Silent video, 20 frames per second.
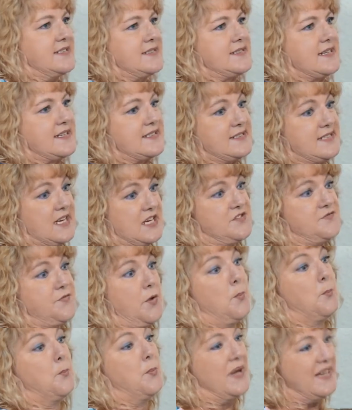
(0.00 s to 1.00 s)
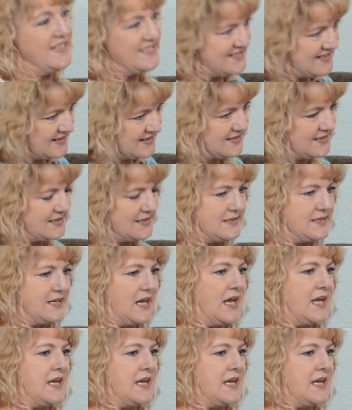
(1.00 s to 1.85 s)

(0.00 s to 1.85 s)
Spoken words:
successful businesses,